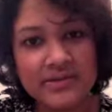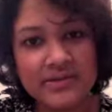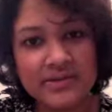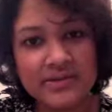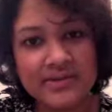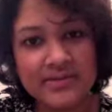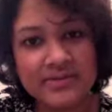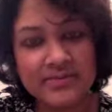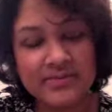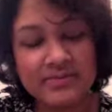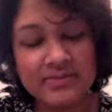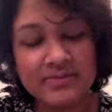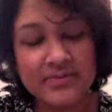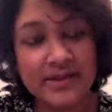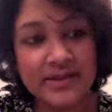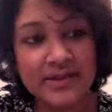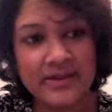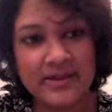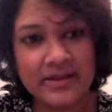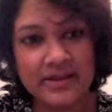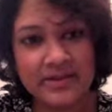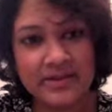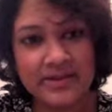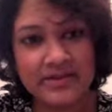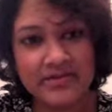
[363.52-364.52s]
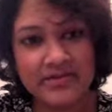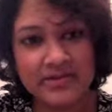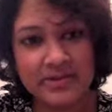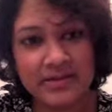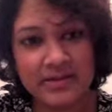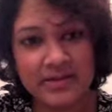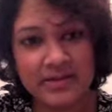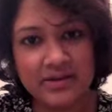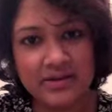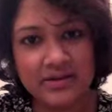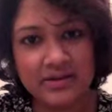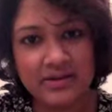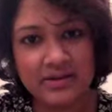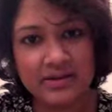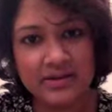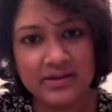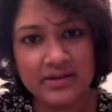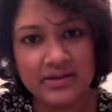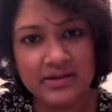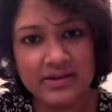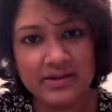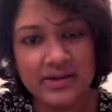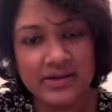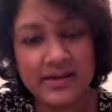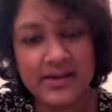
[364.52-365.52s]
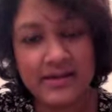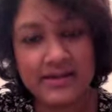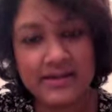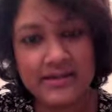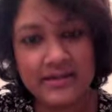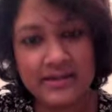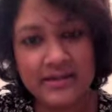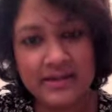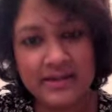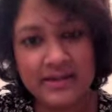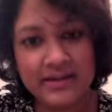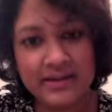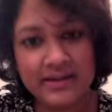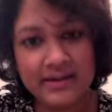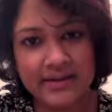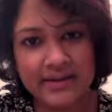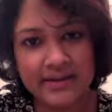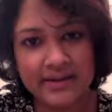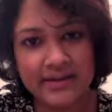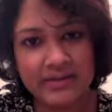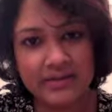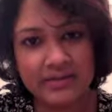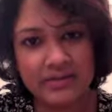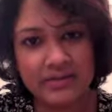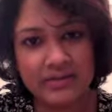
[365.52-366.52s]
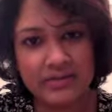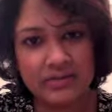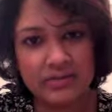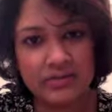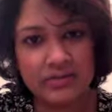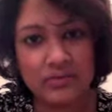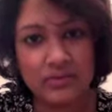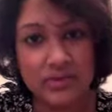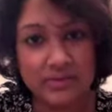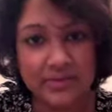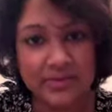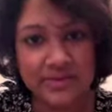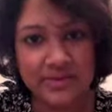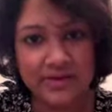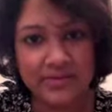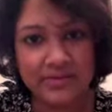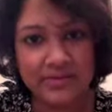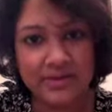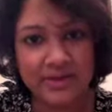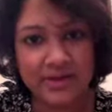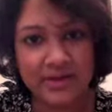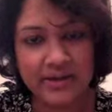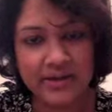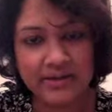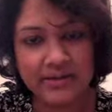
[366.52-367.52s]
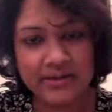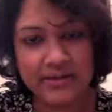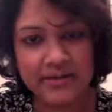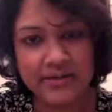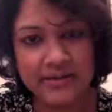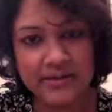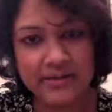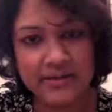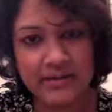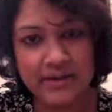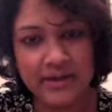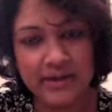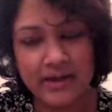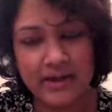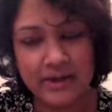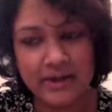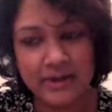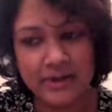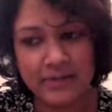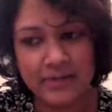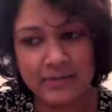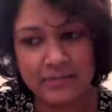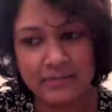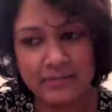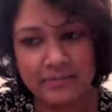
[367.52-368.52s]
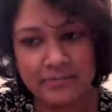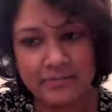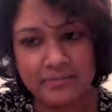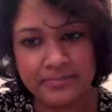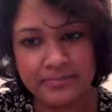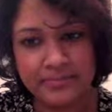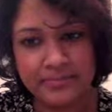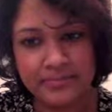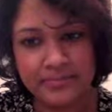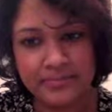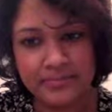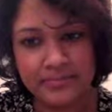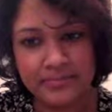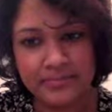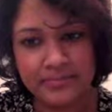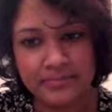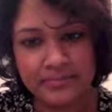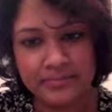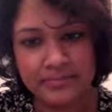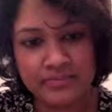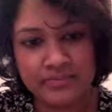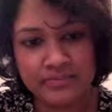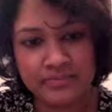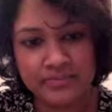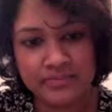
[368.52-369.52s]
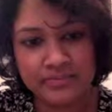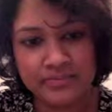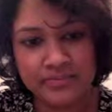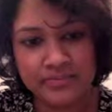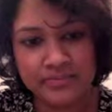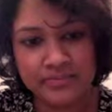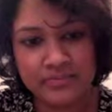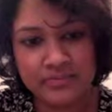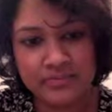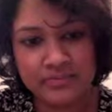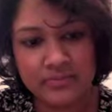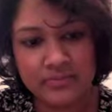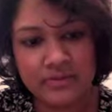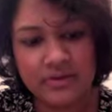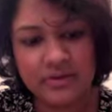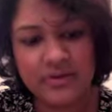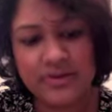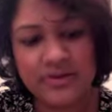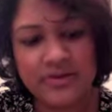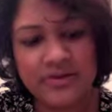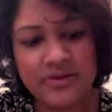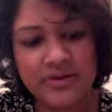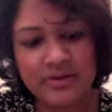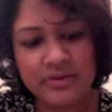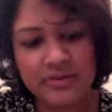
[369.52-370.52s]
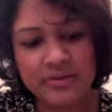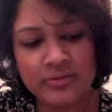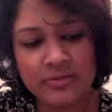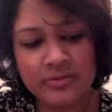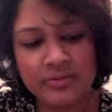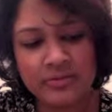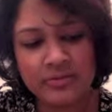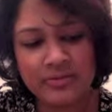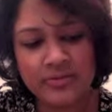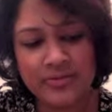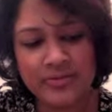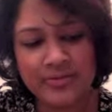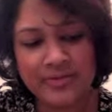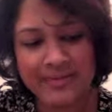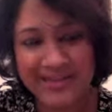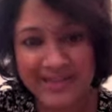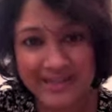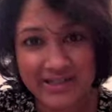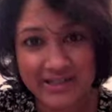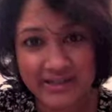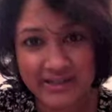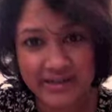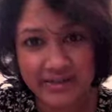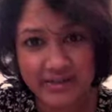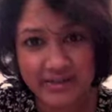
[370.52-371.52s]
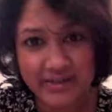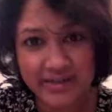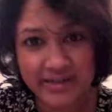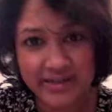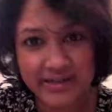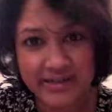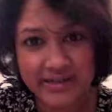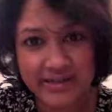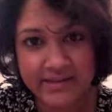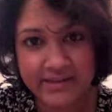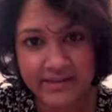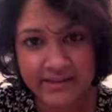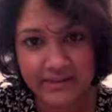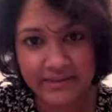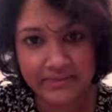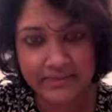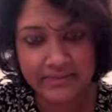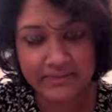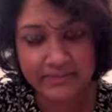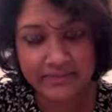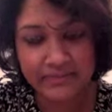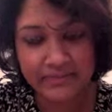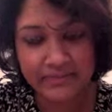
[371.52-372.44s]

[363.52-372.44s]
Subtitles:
to spend the next 3 years studying that one subject, or whether you're more of a practical person.